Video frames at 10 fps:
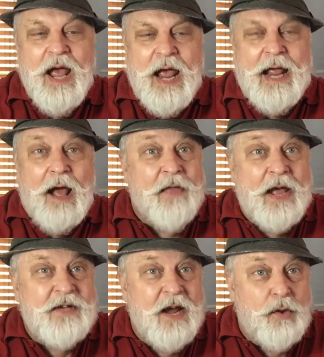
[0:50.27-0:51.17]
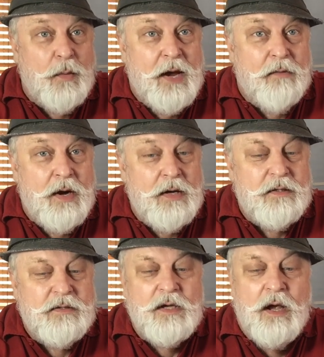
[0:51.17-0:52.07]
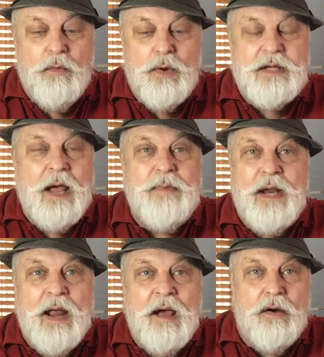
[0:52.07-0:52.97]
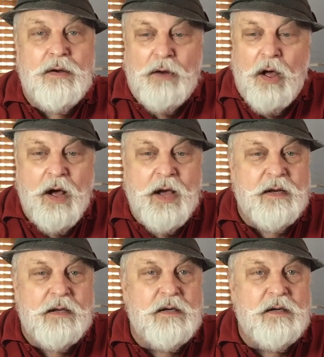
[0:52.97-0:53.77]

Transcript: Anyhow, that's out of the way, right? So what's happening now online and,